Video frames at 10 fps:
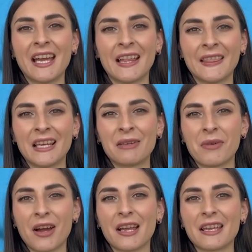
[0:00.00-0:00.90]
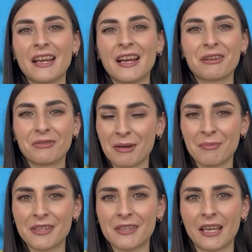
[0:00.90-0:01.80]
And then my
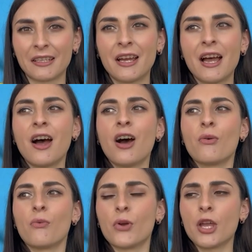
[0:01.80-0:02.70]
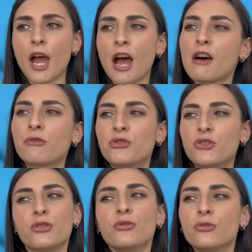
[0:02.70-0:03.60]
grandma said, we have
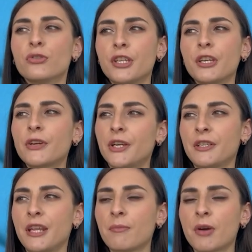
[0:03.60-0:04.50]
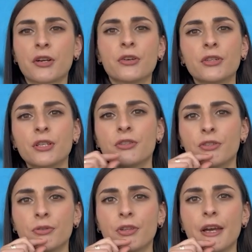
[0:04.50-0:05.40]
to give her name according
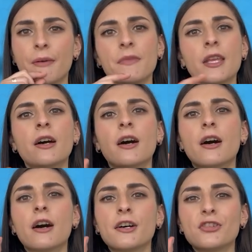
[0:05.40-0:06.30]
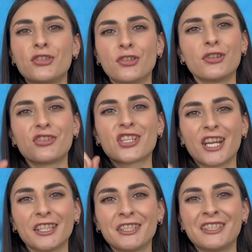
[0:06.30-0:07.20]
to the church
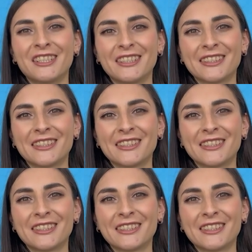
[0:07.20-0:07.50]
calendar.